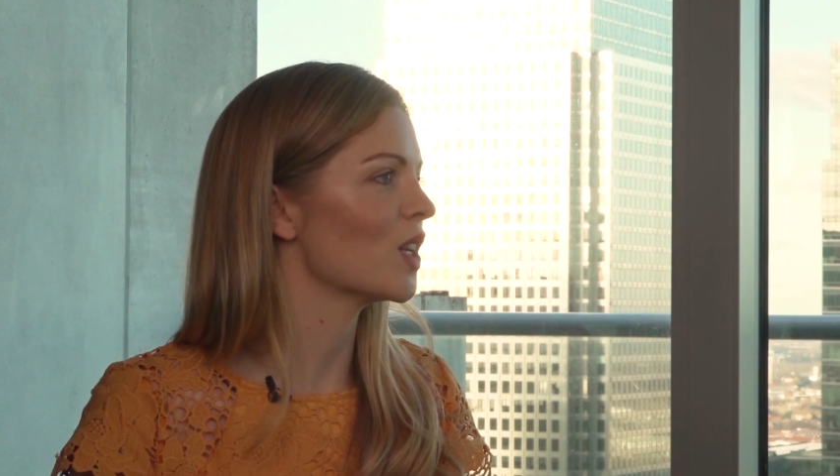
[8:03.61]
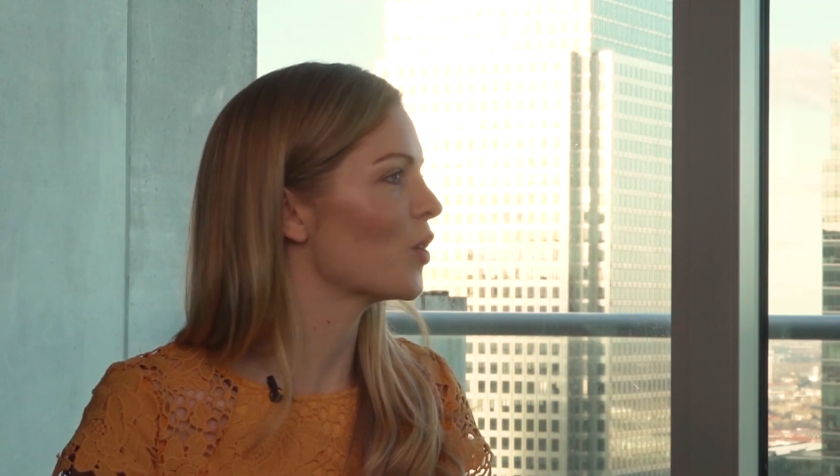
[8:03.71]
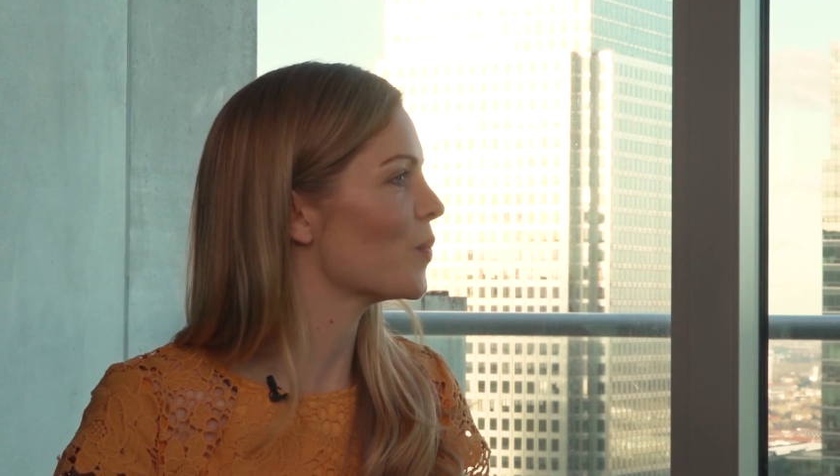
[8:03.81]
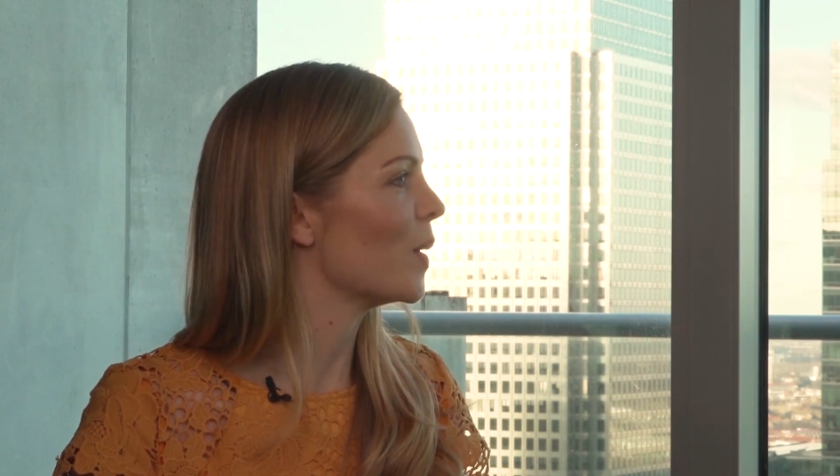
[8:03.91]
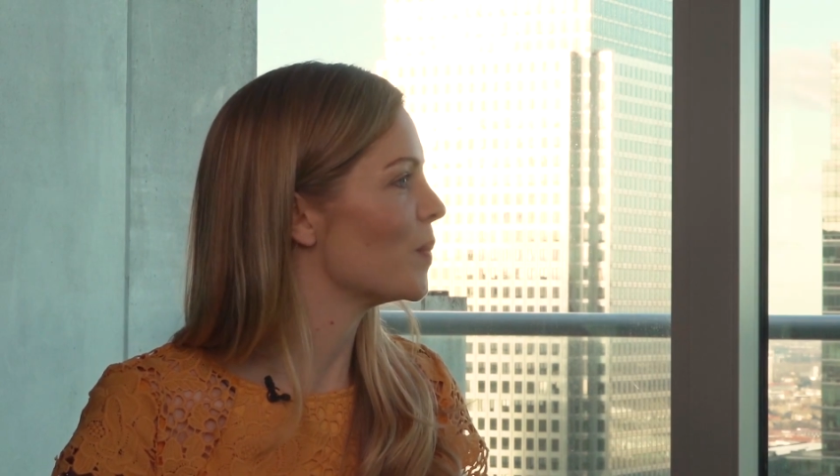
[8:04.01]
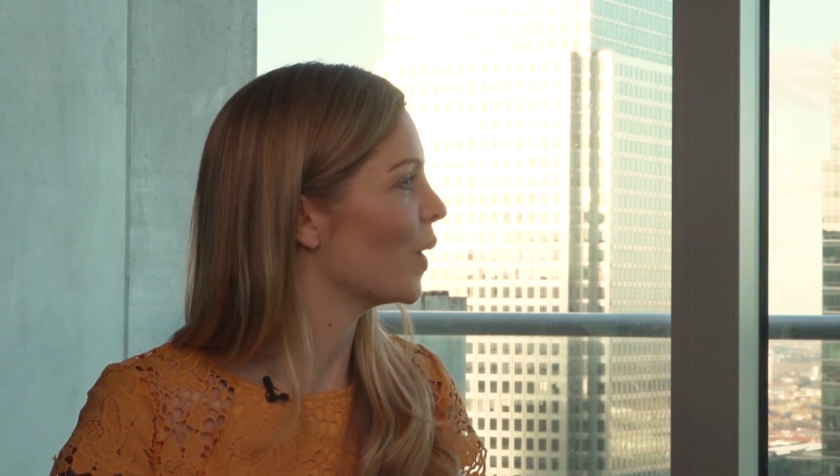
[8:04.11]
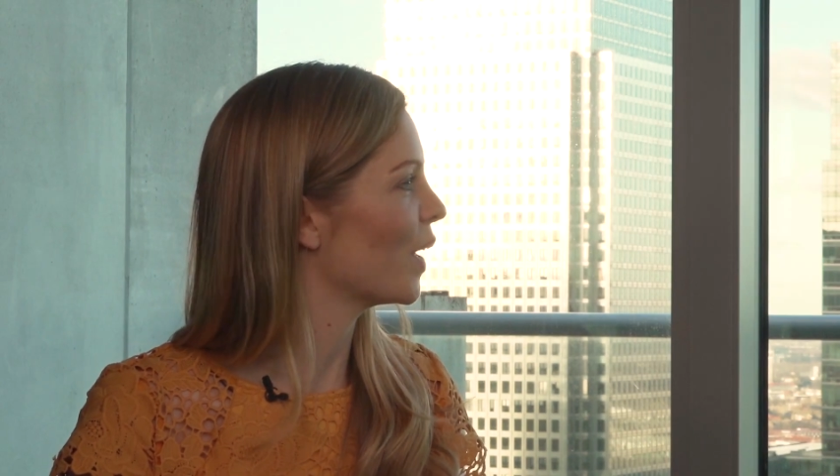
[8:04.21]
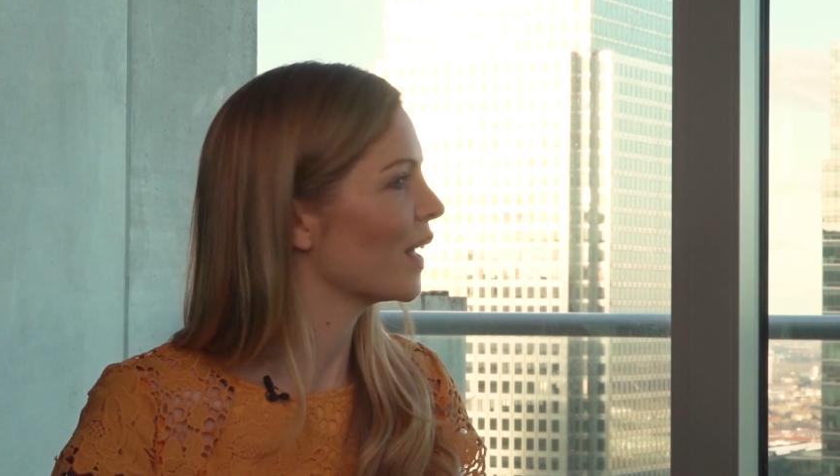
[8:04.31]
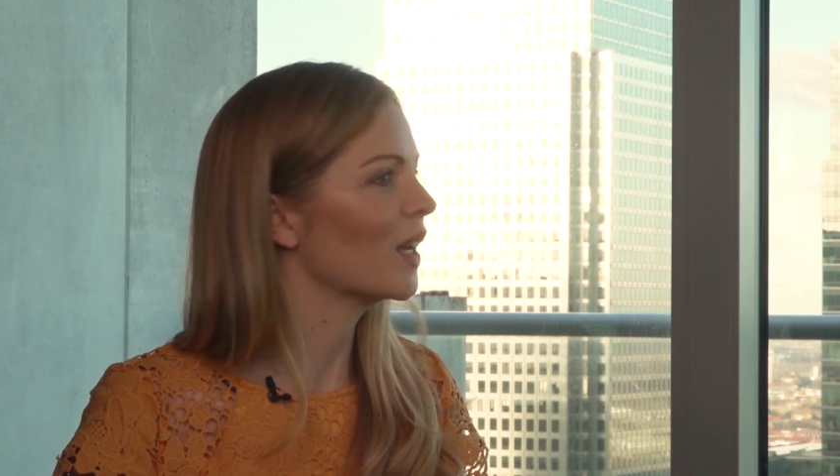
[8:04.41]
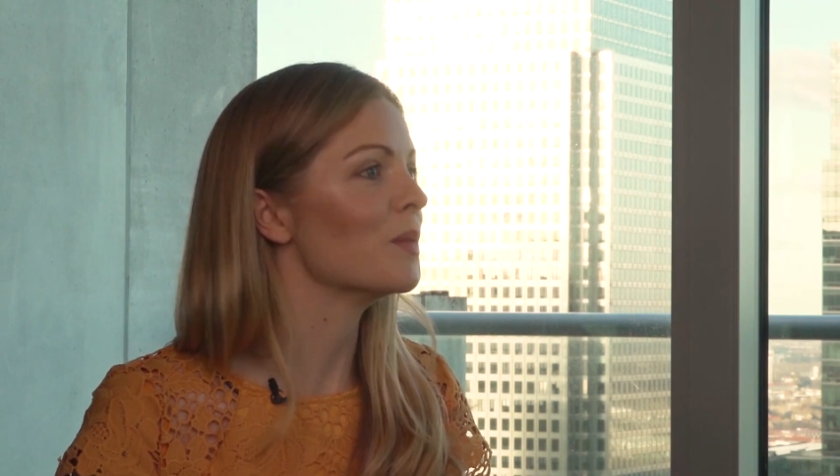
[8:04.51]
A lot of people, I
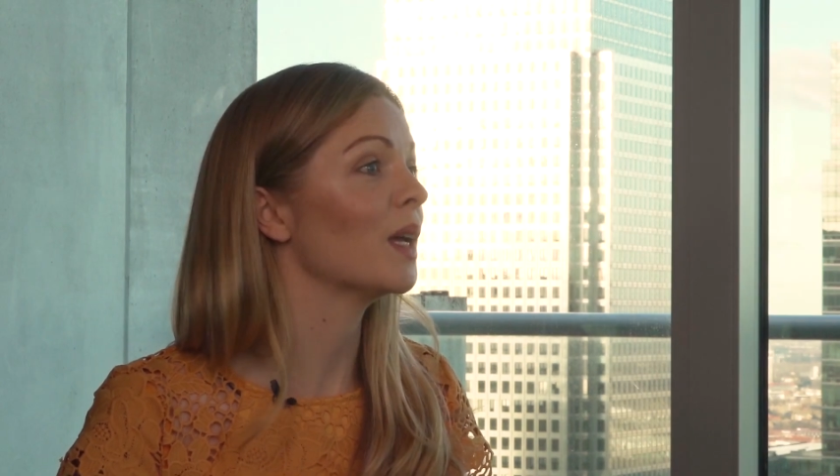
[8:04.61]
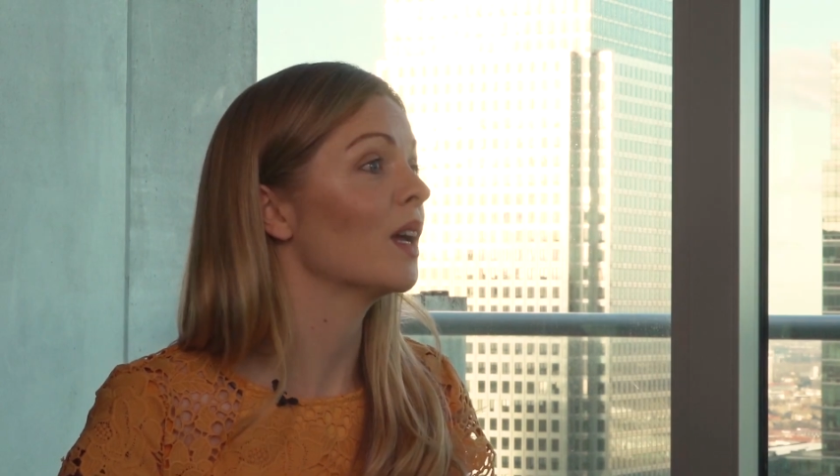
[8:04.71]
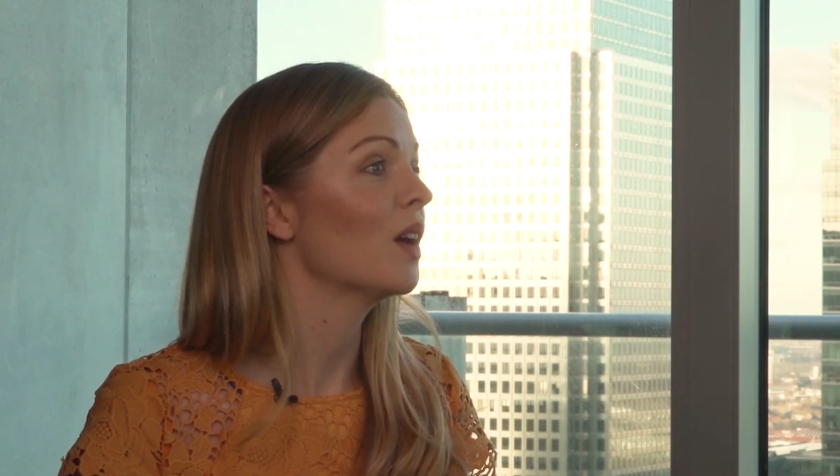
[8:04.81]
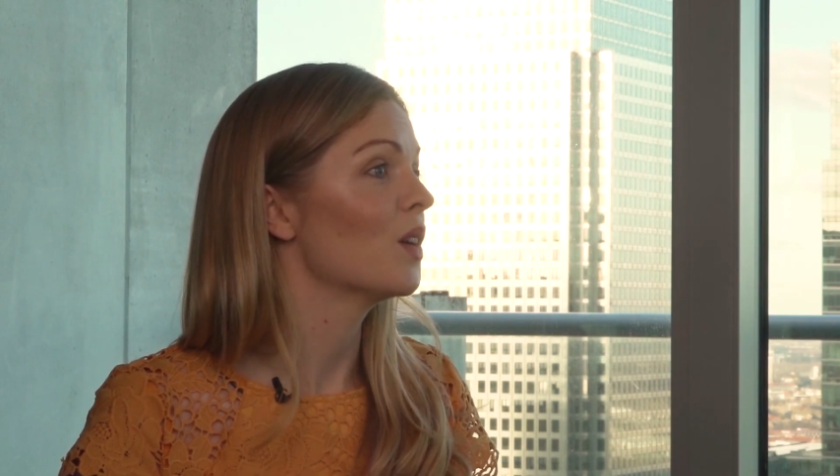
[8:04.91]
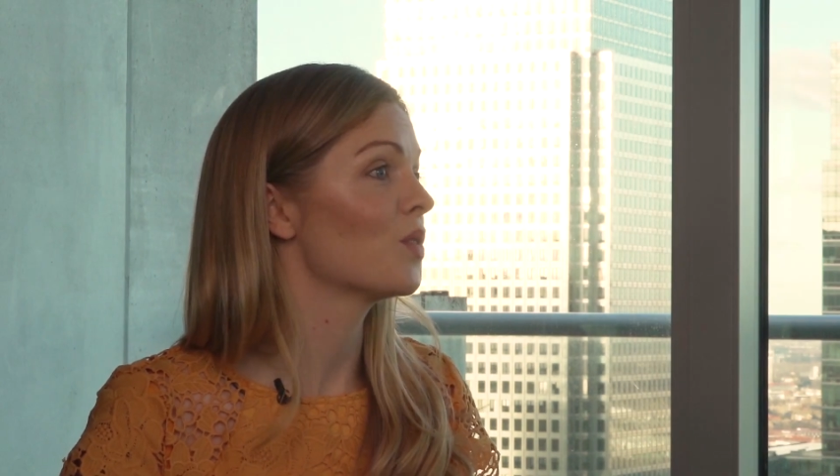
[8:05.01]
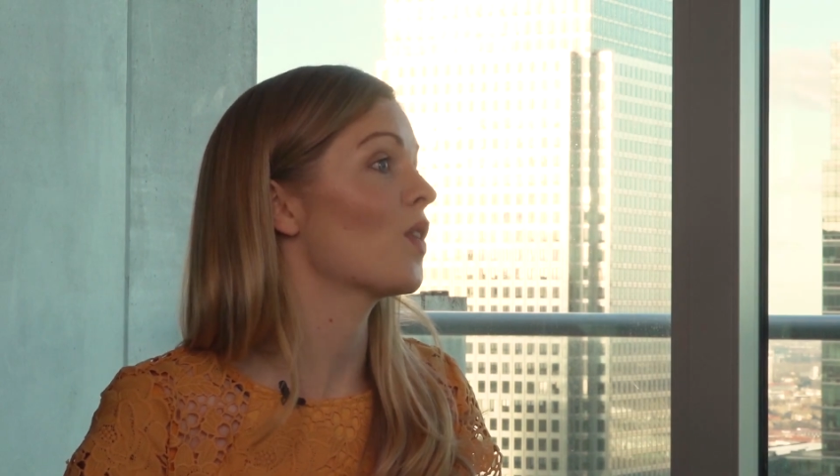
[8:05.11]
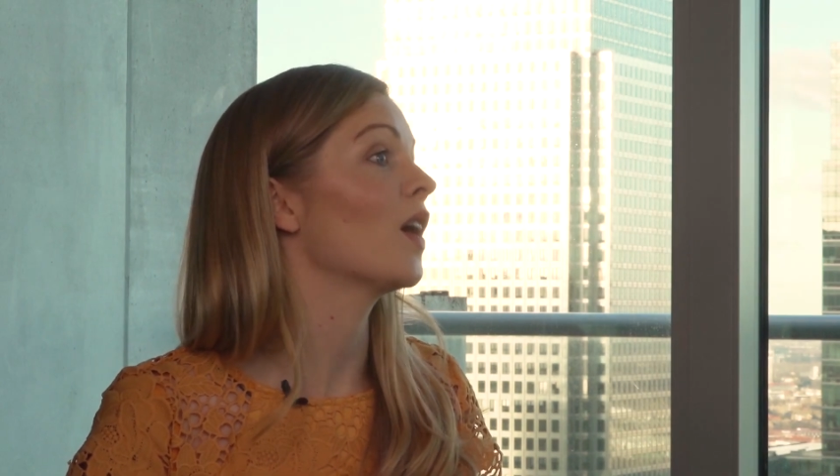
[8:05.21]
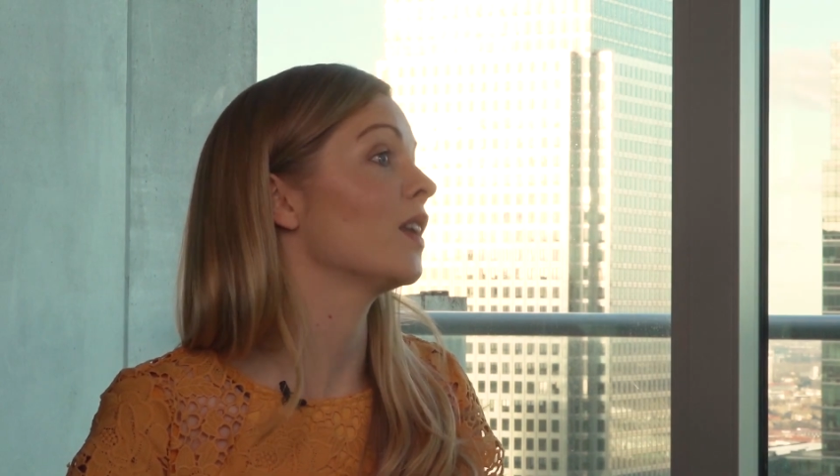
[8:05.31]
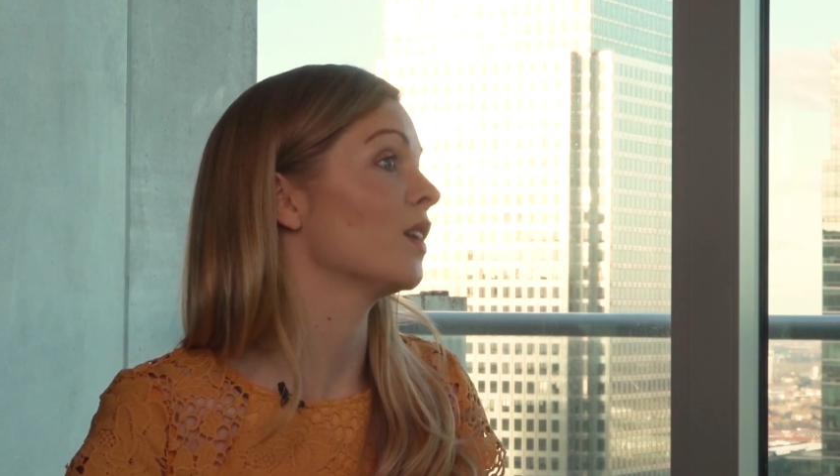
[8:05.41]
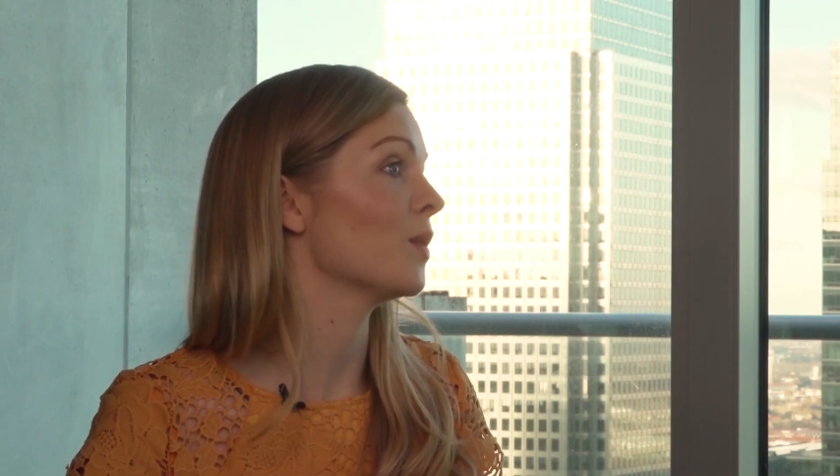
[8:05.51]
think, can be
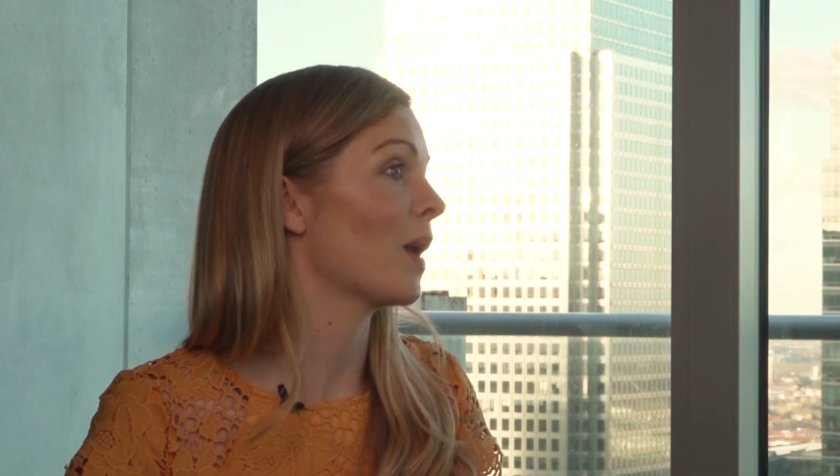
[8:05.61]
frightened